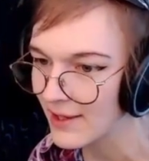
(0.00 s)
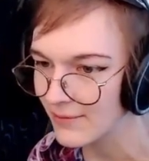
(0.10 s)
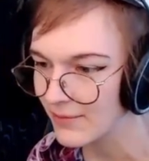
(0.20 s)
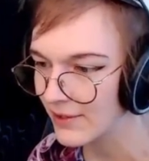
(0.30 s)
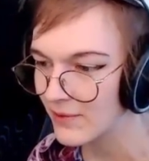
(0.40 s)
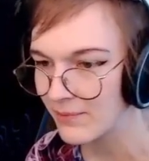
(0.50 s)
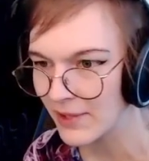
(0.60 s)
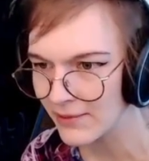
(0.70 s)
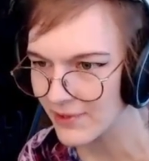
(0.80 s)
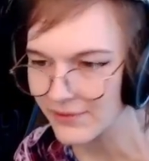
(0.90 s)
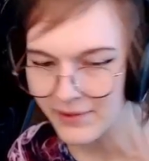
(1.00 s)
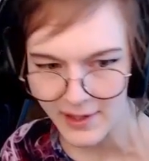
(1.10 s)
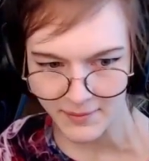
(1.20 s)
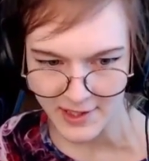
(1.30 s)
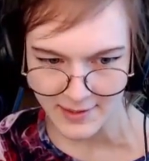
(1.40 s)
but we might want to
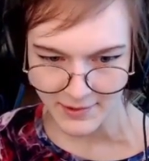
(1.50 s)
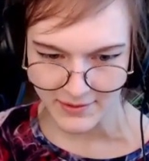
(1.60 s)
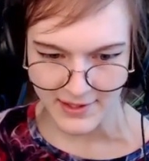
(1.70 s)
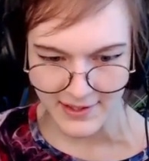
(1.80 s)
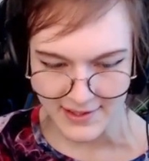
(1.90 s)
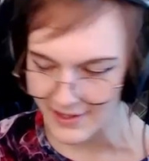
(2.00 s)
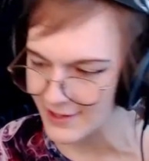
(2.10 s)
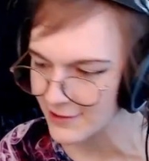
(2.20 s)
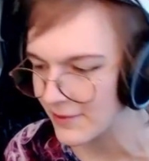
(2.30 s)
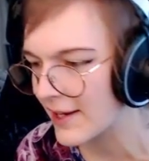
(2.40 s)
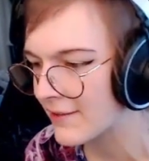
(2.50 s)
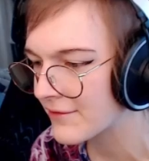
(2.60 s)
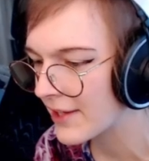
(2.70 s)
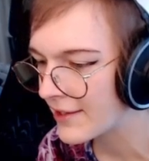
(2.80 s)
randomize between these in case we have,